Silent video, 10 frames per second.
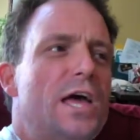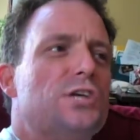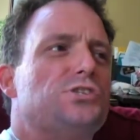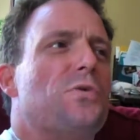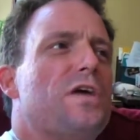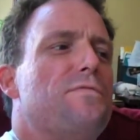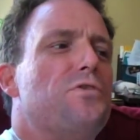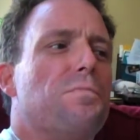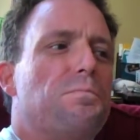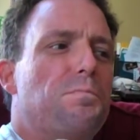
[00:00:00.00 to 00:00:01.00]
So if
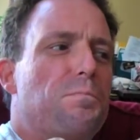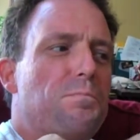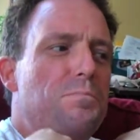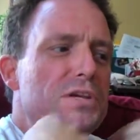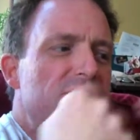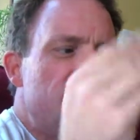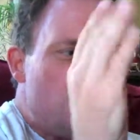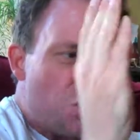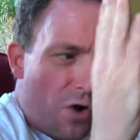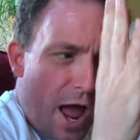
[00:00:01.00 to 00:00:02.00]
you're busy
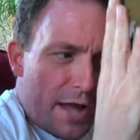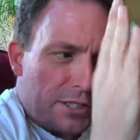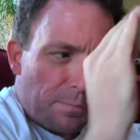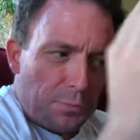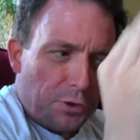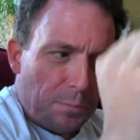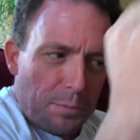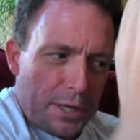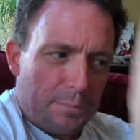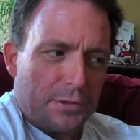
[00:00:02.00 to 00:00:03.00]
trying to put
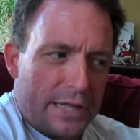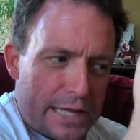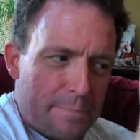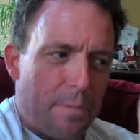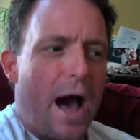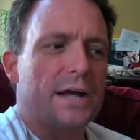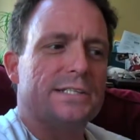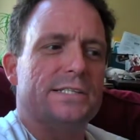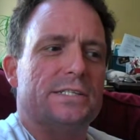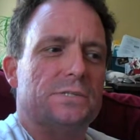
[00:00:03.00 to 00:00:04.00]
people in
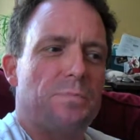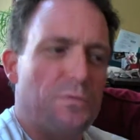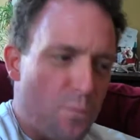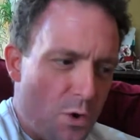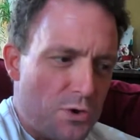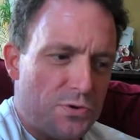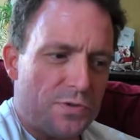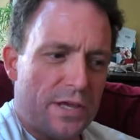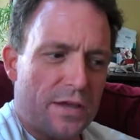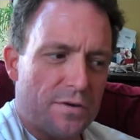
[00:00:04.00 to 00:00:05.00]
boxes before you
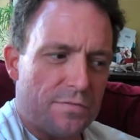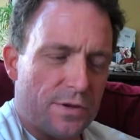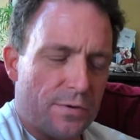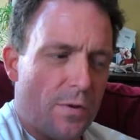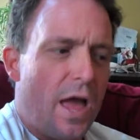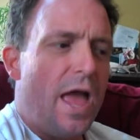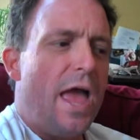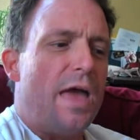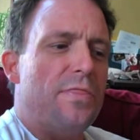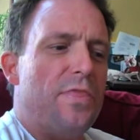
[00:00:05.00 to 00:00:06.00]
do the interview,
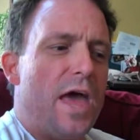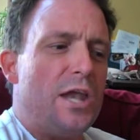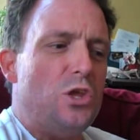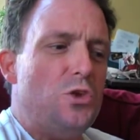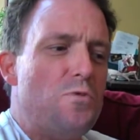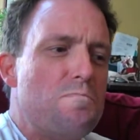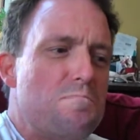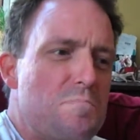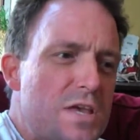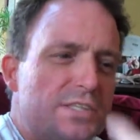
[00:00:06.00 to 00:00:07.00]
then you
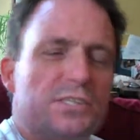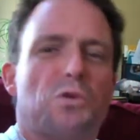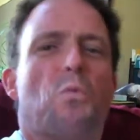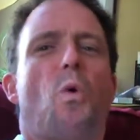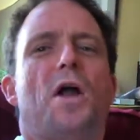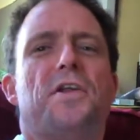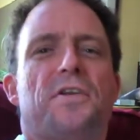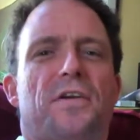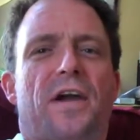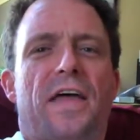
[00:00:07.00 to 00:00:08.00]
miss the
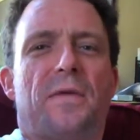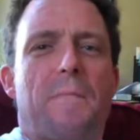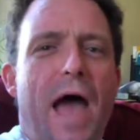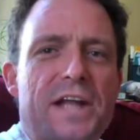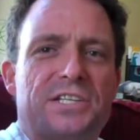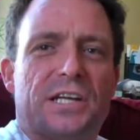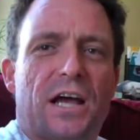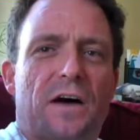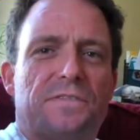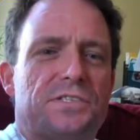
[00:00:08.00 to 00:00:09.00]
wonder and the
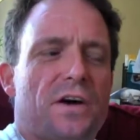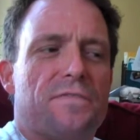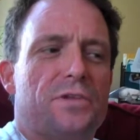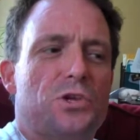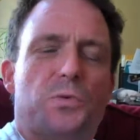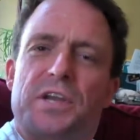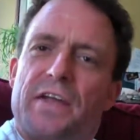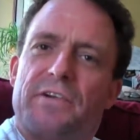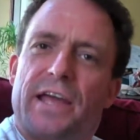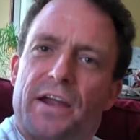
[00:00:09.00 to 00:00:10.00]
magic of stuff that you would
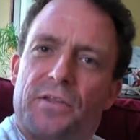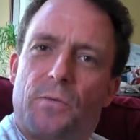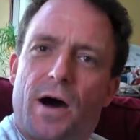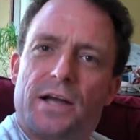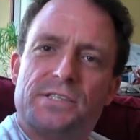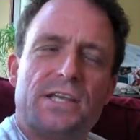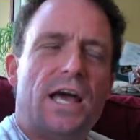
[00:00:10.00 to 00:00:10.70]
never get otherwise.